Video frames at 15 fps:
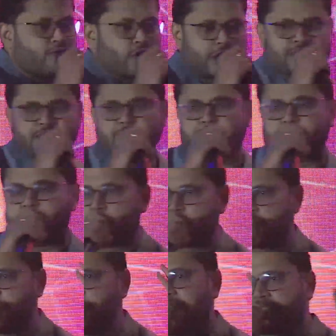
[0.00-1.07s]
what is
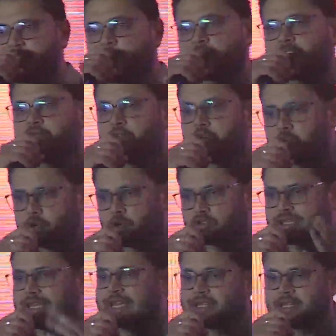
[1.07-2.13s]
the best option for you to
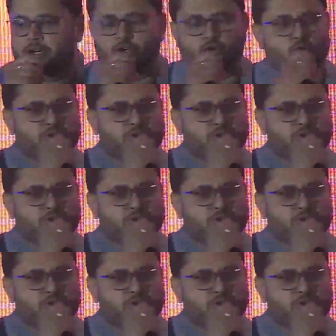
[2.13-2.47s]
select or to